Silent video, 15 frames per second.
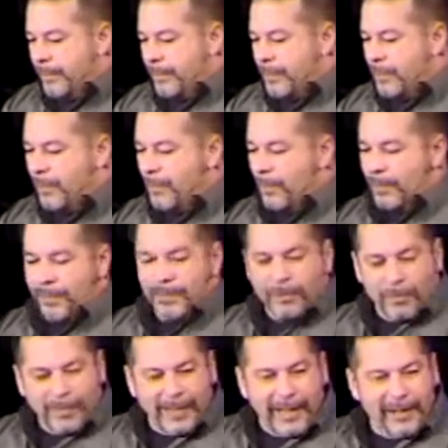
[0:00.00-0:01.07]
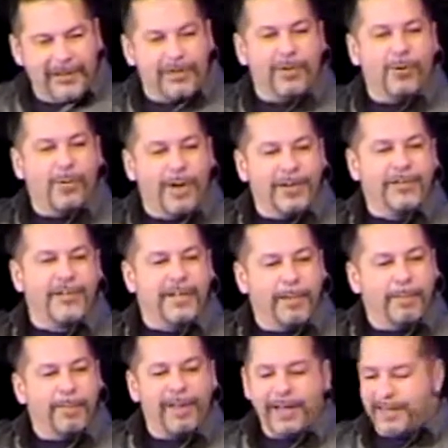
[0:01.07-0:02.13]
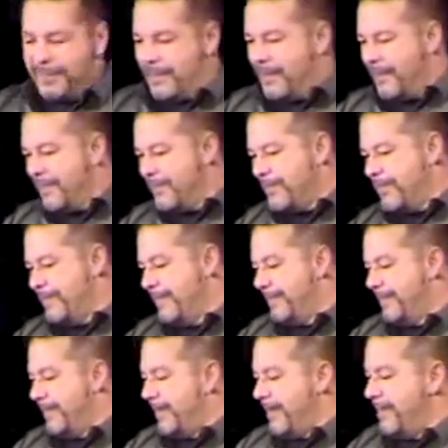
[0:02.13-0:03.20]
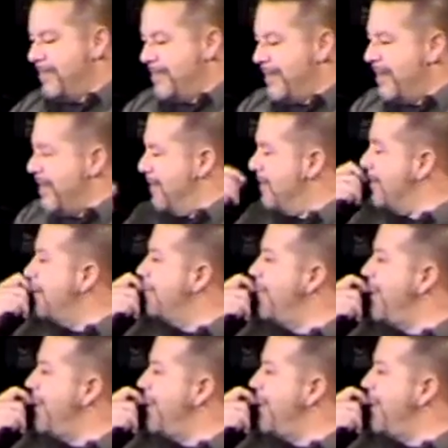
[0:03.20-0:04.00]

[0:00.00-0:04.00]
So, the relational question that plagues us is this